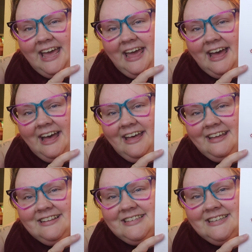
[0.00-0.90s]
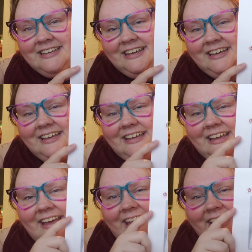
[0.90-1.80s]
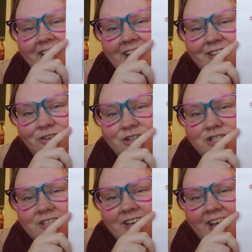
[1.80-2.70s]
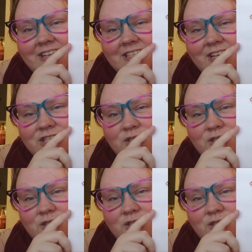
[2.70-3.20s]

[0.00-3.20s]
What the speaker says: hat, and it looks nice and